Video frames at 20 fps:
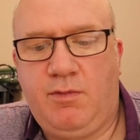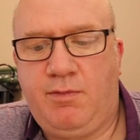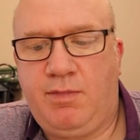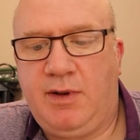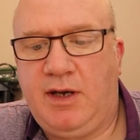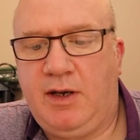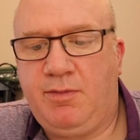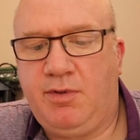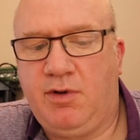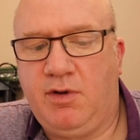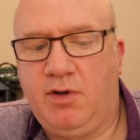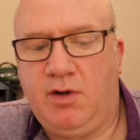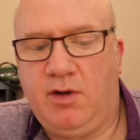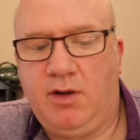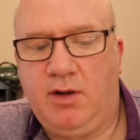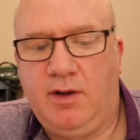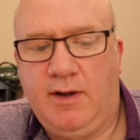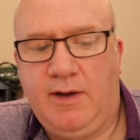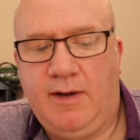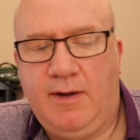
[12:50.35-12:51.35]

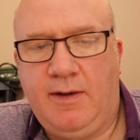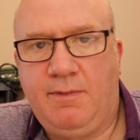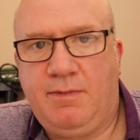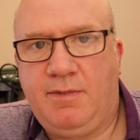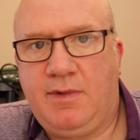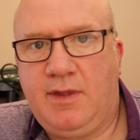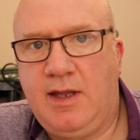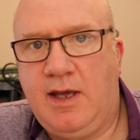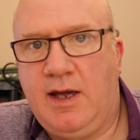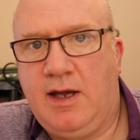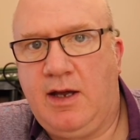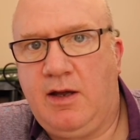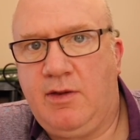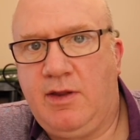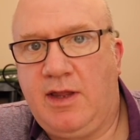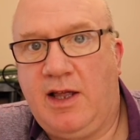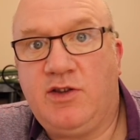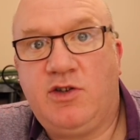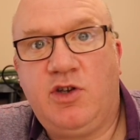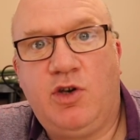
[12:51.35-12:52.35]
People
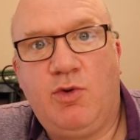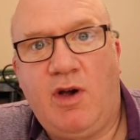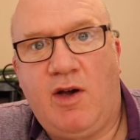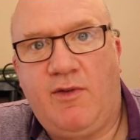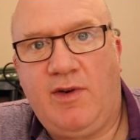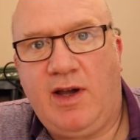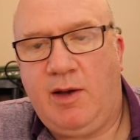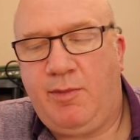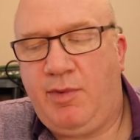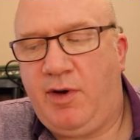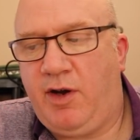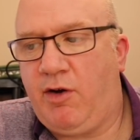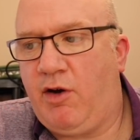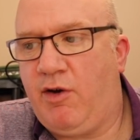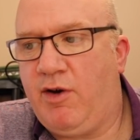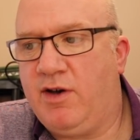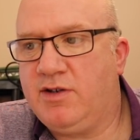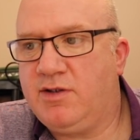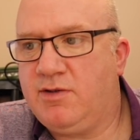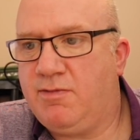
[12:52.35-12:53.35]
that do have
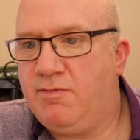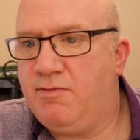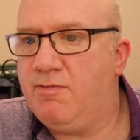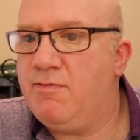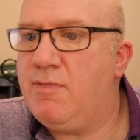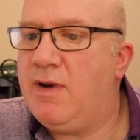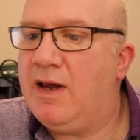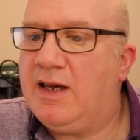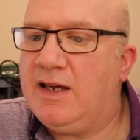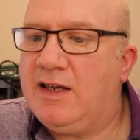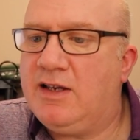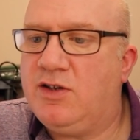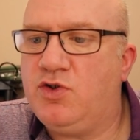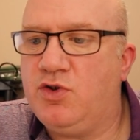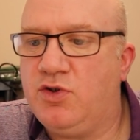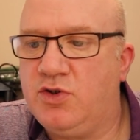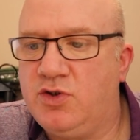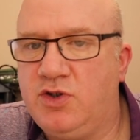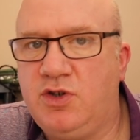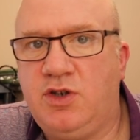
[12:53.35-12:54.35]
APRS may
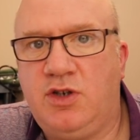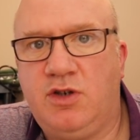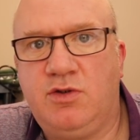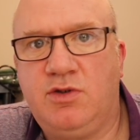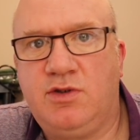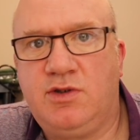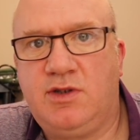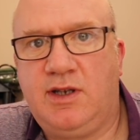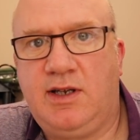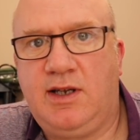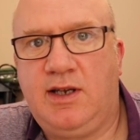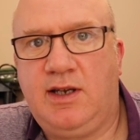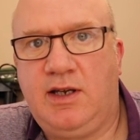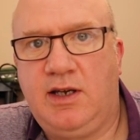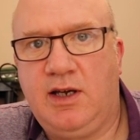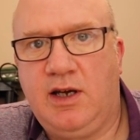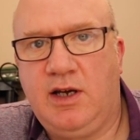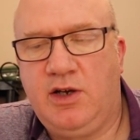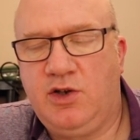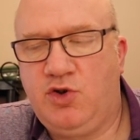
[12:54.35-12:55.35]
just use
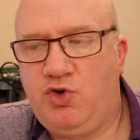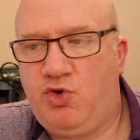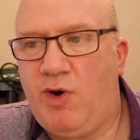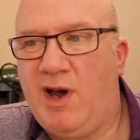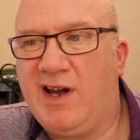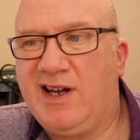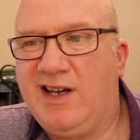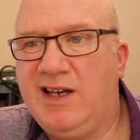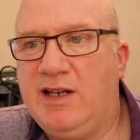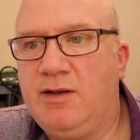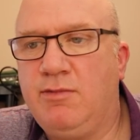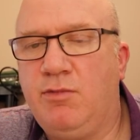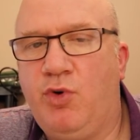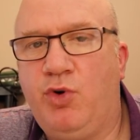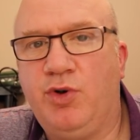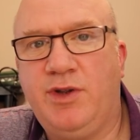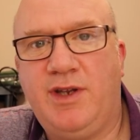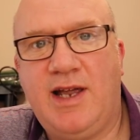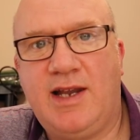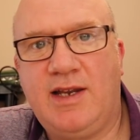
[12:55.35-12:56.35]
the tracking
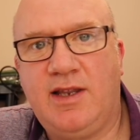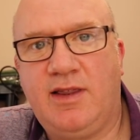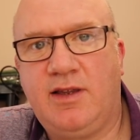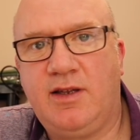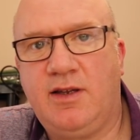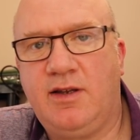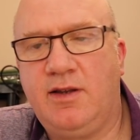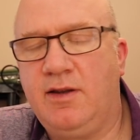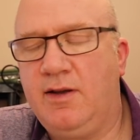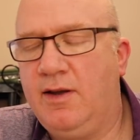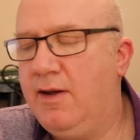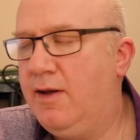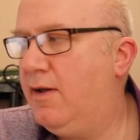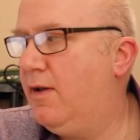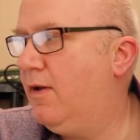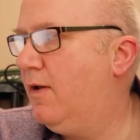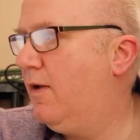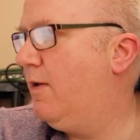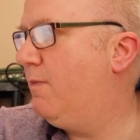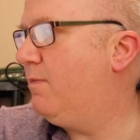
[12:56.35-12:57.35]
more than anything.
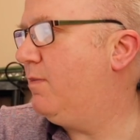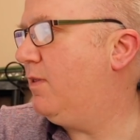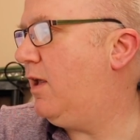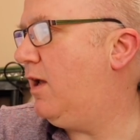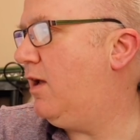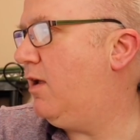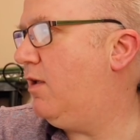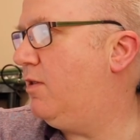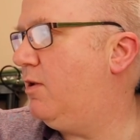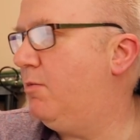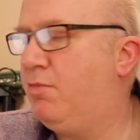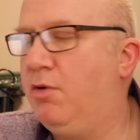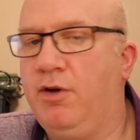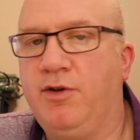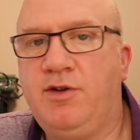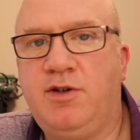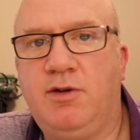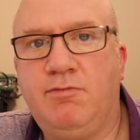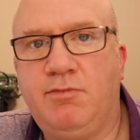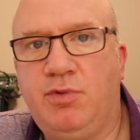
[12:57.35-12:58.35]
The
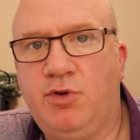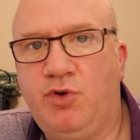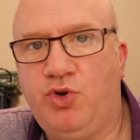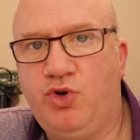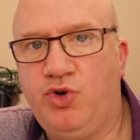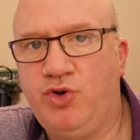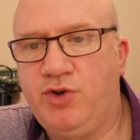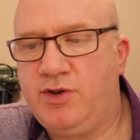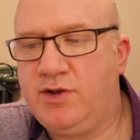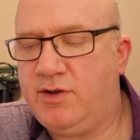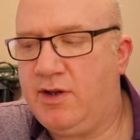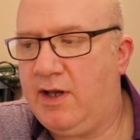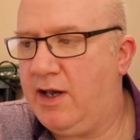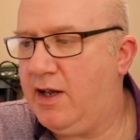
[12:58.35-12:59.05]
bulletin boards,